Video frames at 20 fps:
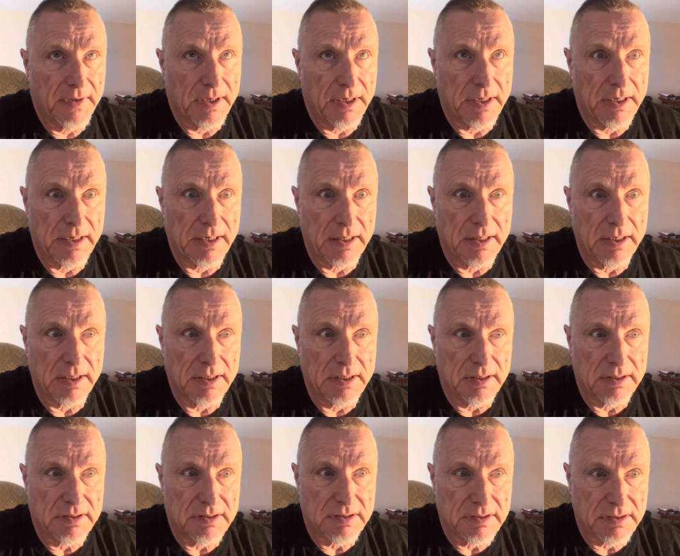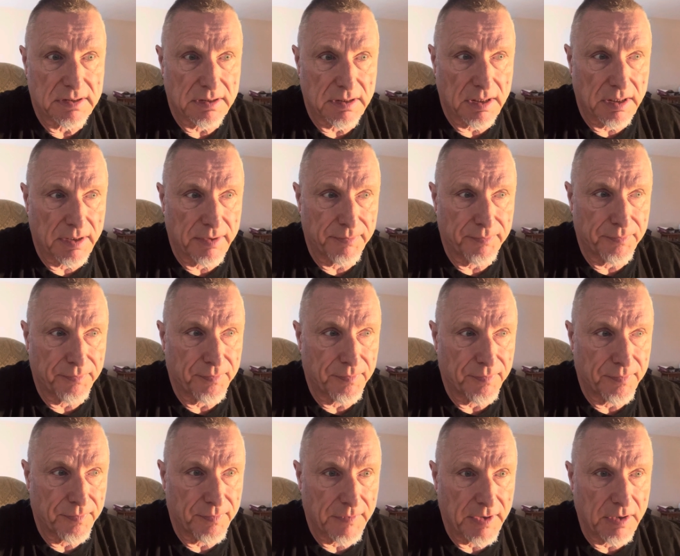And I think it
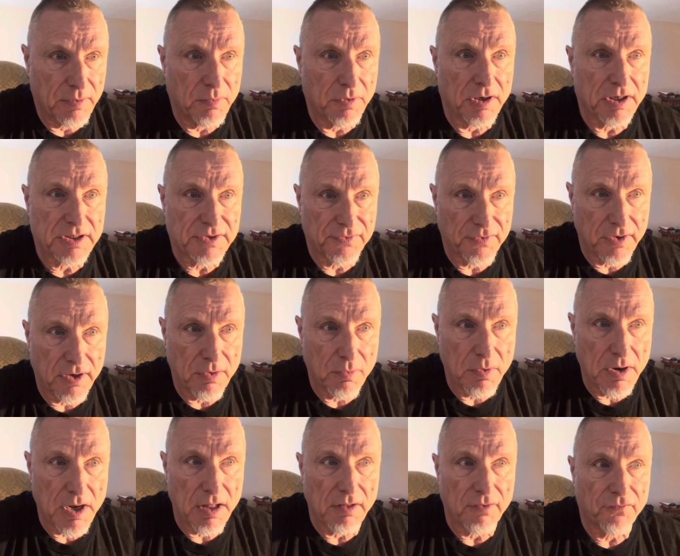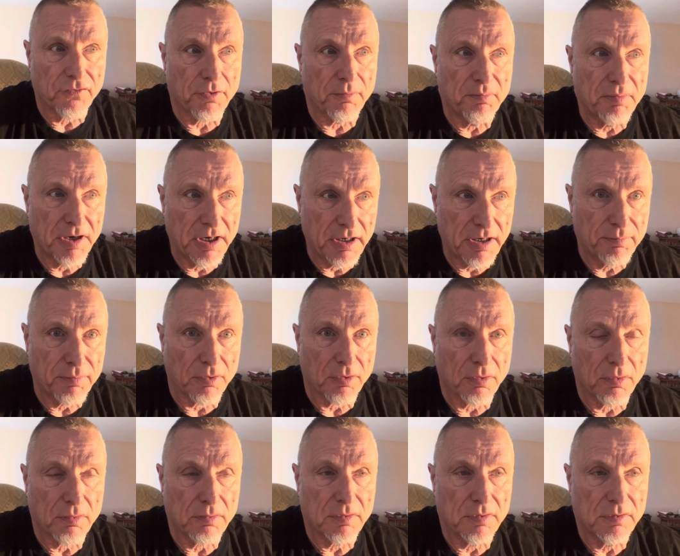works very well for
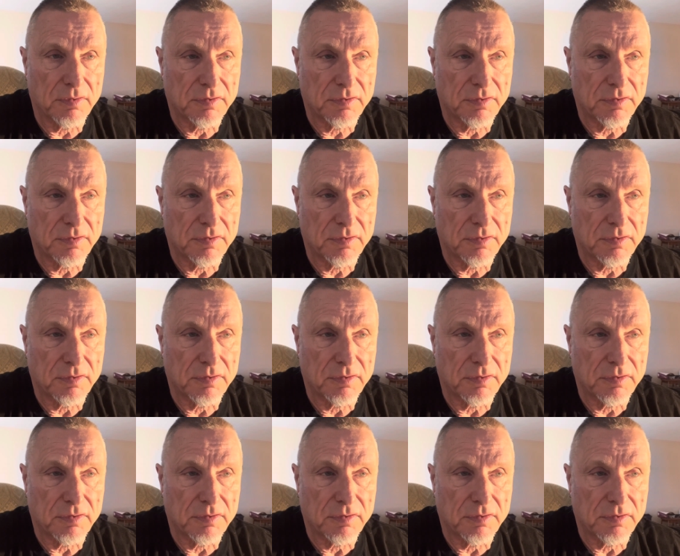people